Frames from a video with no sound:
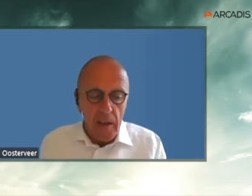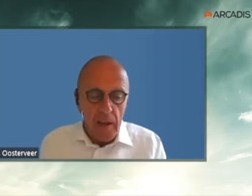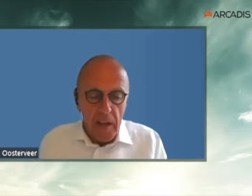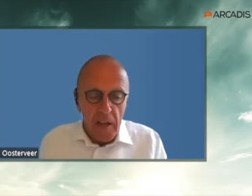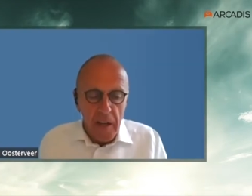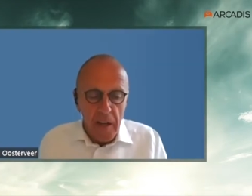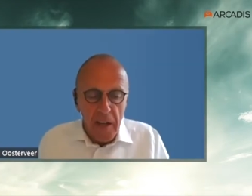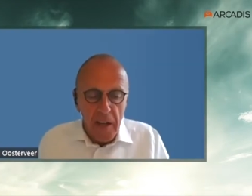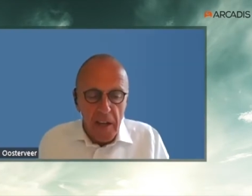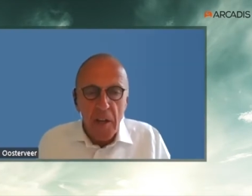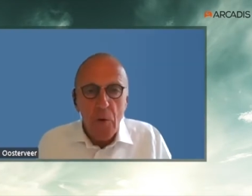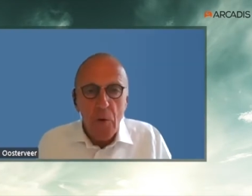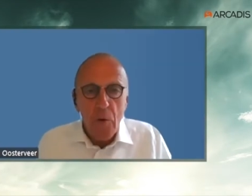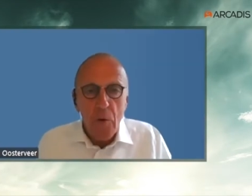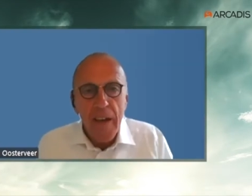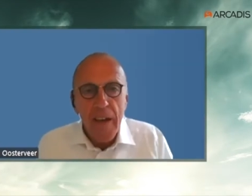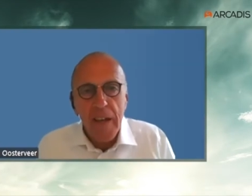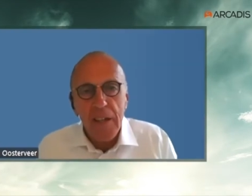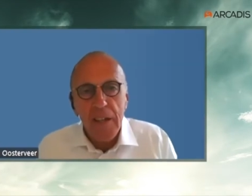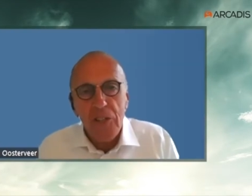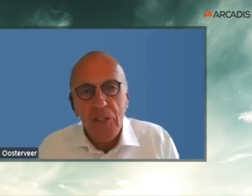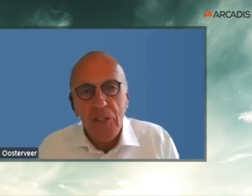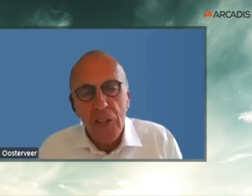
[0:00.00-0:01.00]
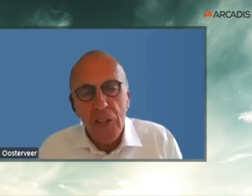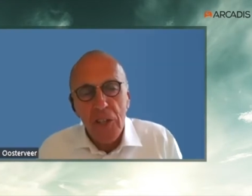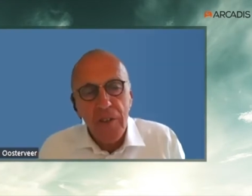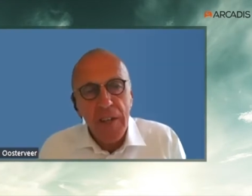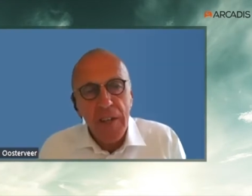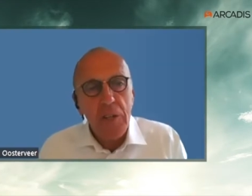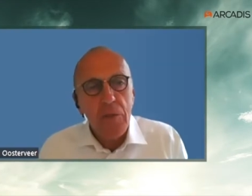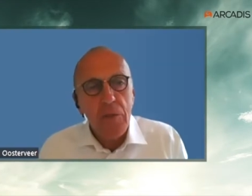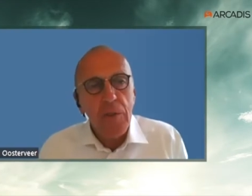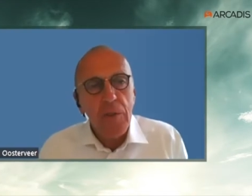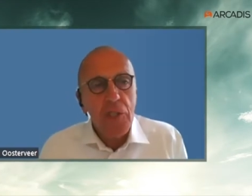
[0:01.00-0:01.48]
in a way, it's a
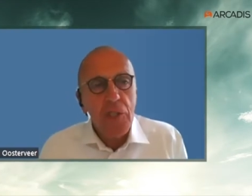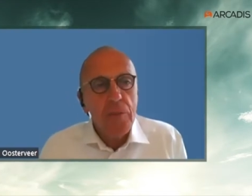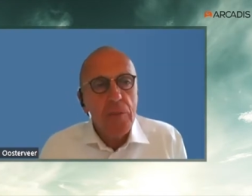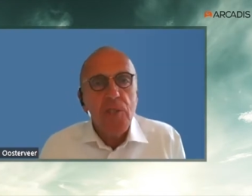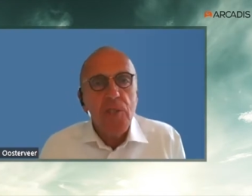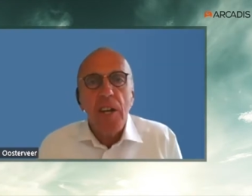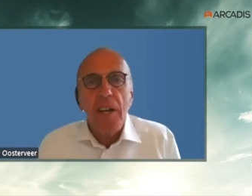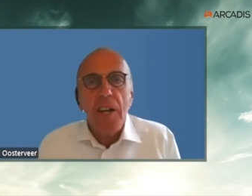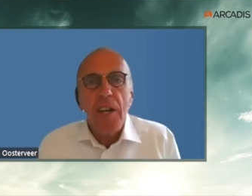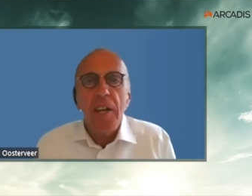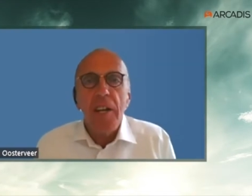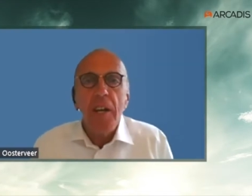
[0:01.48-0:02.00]
great question, Michelle.